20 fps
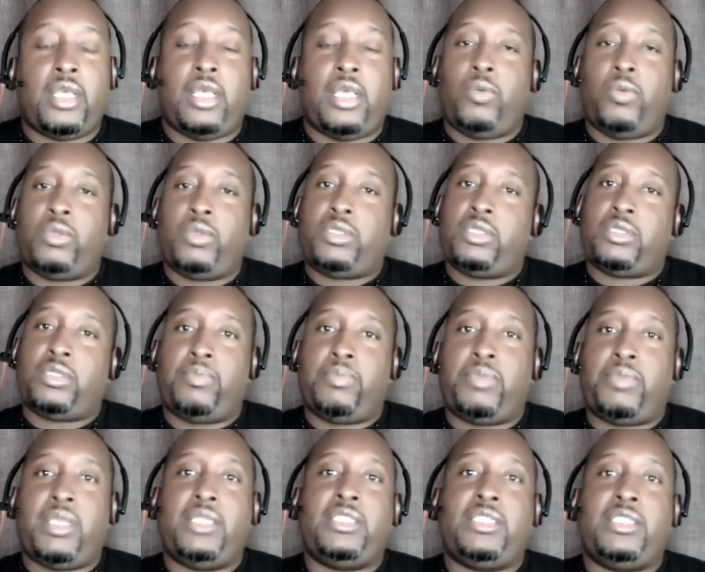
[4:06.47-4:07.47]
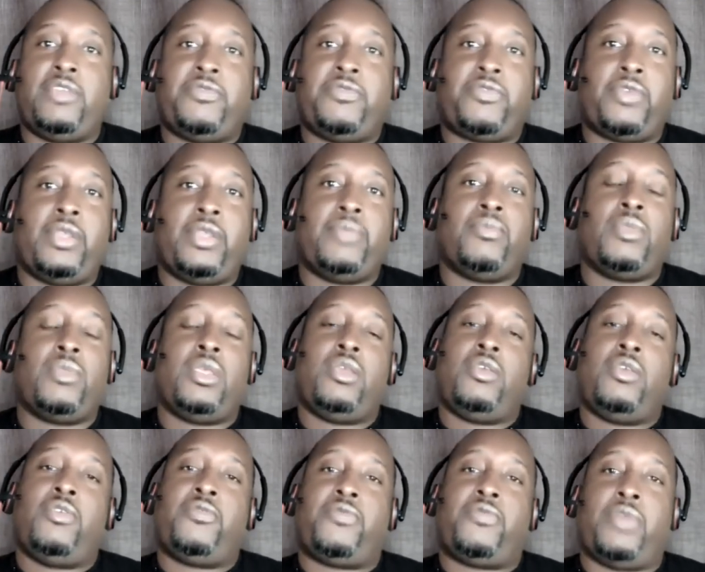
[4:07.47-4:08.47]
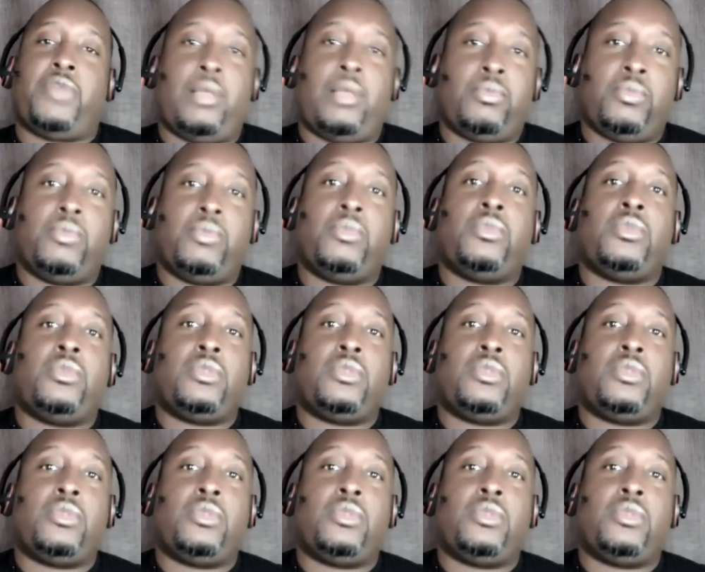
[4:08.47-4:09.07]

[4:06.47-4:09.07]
uh, which is a bit different from